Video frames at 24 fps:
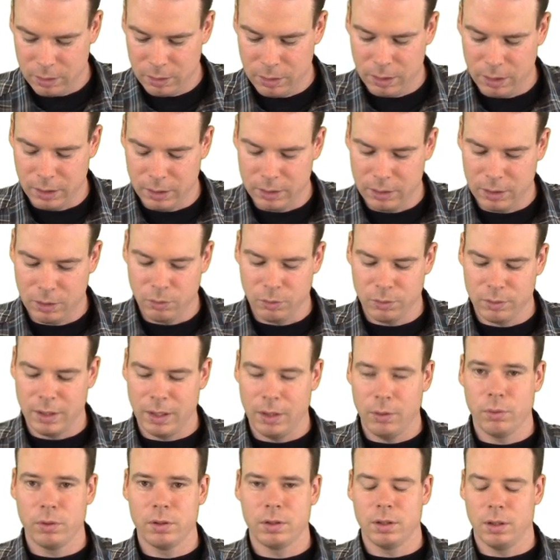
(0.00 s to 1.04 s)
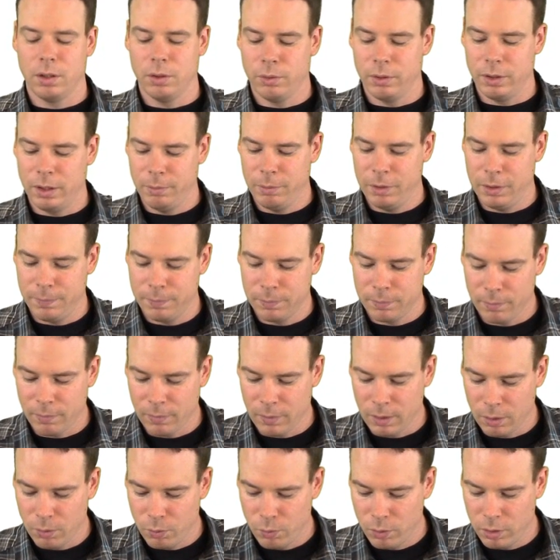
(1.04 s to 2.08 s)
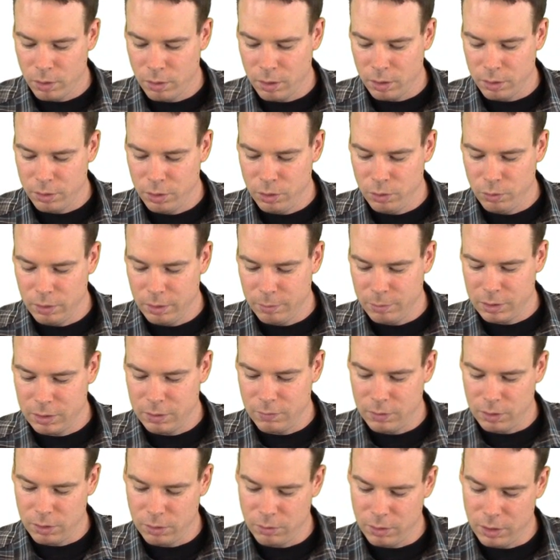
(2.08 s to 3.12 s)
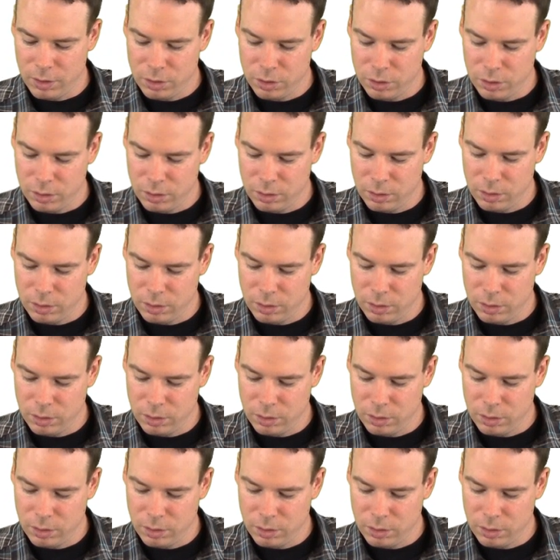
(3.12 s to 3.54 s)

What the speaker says: x equals a was the lower limit. What are our new limits of integration?